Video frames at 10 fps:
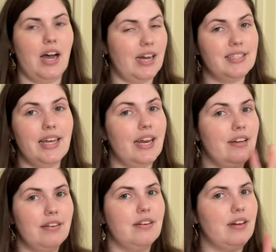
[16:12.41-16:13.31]
I
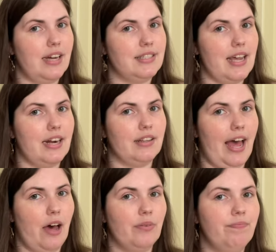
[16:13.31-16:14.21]
said it
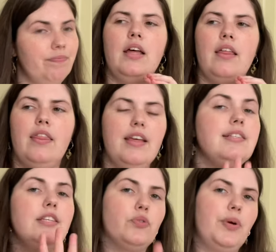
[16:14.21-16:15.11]
aloud.
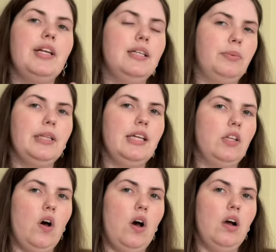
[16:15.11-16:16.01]
This is really, really
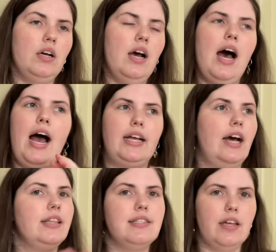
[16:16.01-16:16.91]
long. I
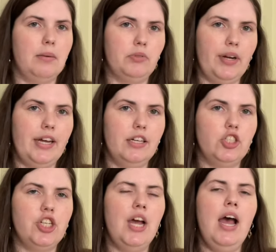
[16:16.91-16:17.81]
got this
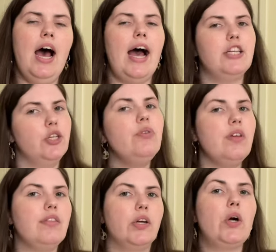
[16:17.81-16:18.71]
unabridged. I do
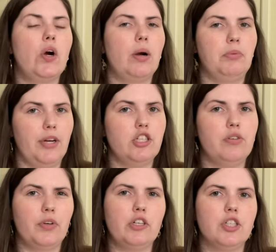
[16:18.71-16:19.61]
think there are abridged
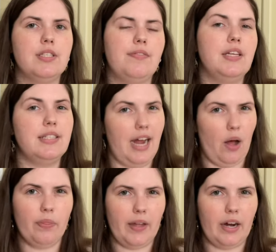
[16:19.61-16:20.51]
versions of this
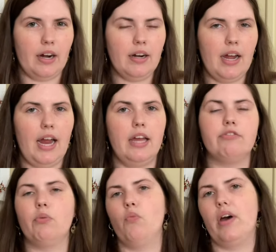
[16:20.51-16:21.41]
out there. And
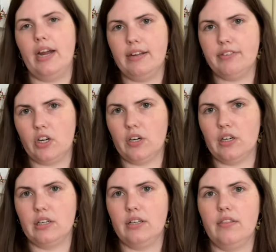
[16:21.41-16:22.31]
from what I have
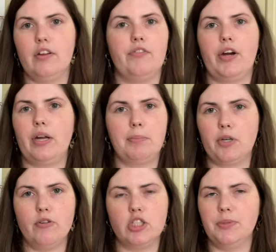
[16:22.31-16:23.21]
heard, they're very
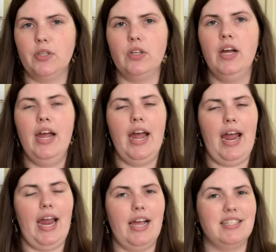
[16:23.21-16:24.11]
approachable
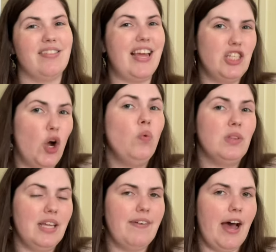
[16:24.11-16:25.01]
and they don't
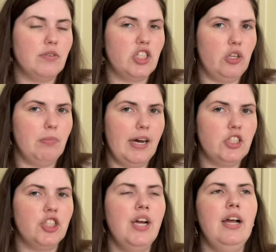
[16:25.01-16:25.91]
leave out too
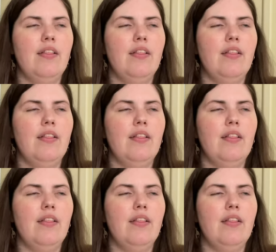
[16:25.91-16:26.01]
much.